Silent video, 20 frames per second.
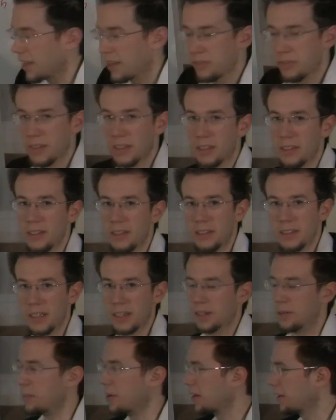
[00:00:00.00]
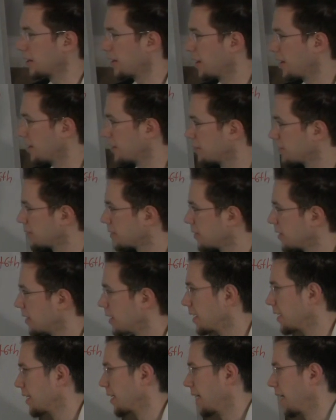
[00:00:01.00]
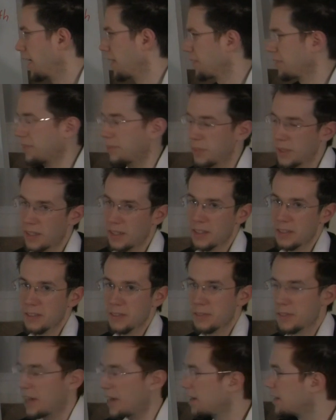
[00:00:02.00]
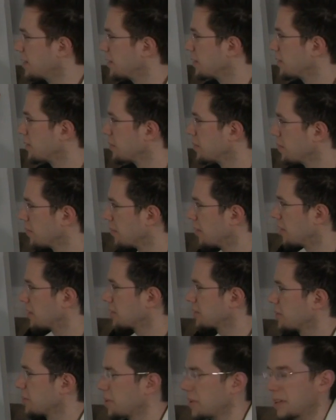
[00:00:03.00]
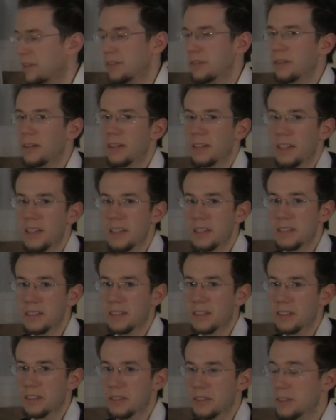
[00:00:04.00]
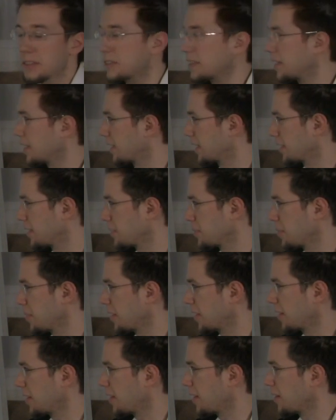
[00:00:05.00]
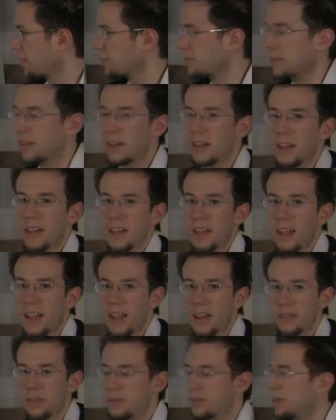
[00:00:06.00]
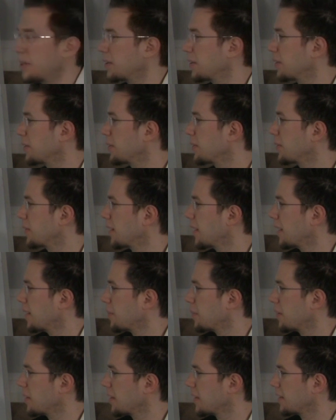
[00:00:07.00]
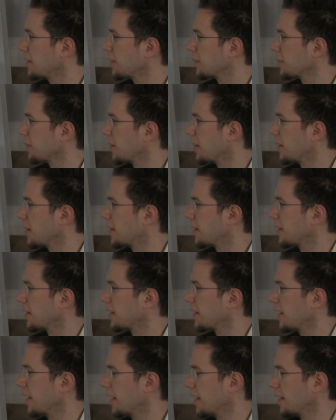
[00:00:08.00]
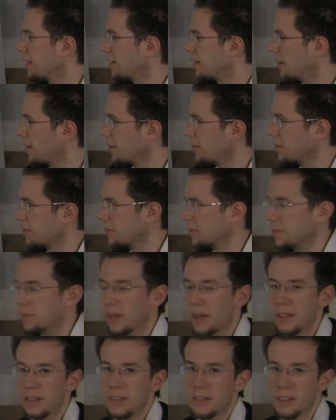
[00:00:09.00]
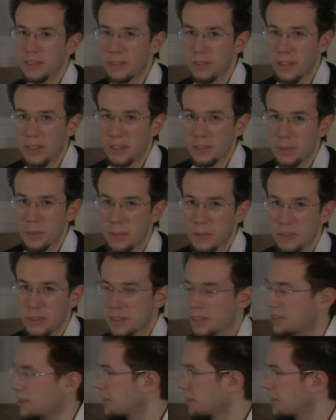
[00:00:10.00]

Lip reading: clef in, take a mark off. If because of that you also put in the wrong key signature, take another mark off. If you put in the wrong note and you didn't transpose it